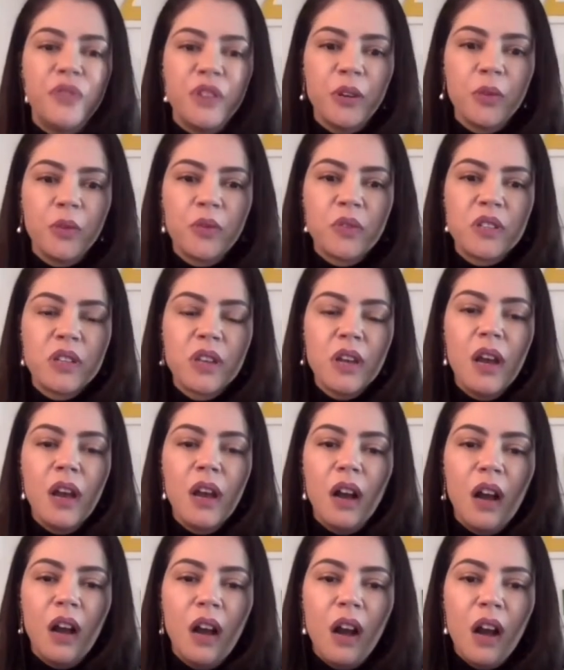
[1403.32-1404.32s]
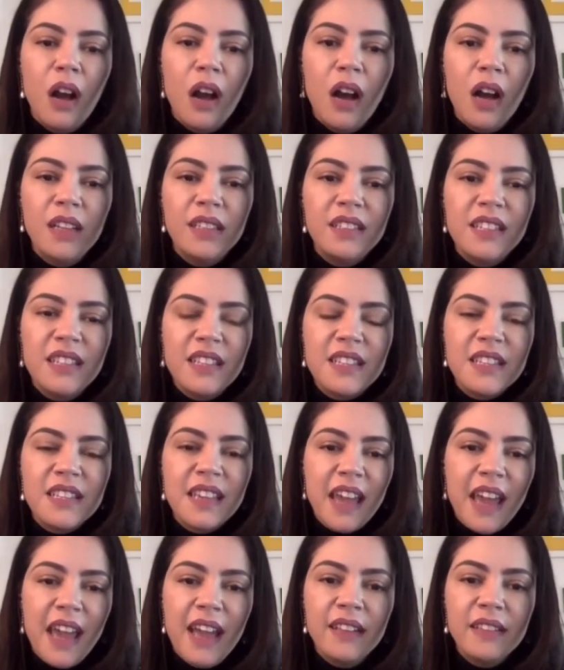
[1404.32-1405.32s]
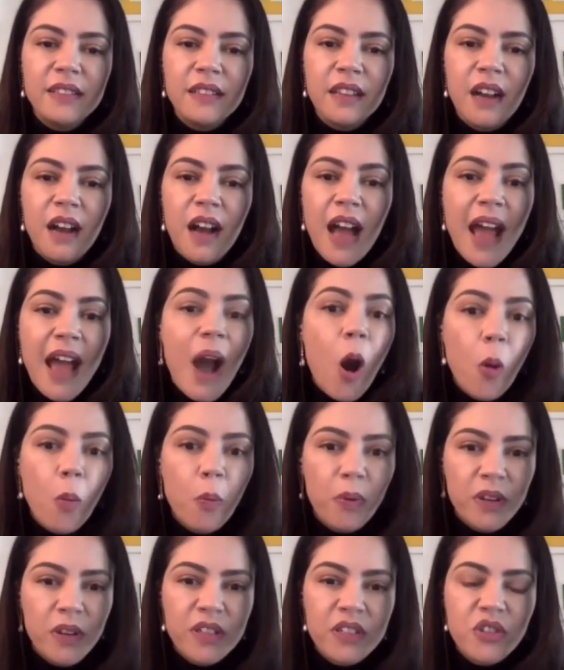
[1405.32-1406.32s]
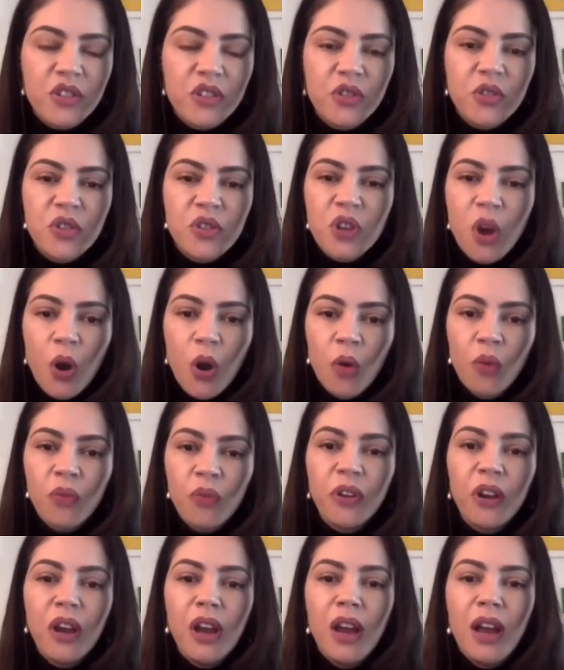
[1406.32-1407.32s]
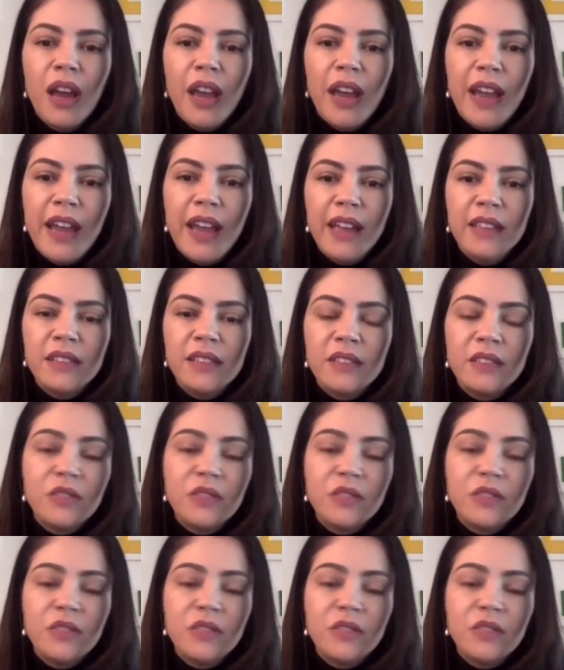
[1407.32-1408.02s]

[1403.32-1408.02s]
views, uh, this can uh, help us to solve and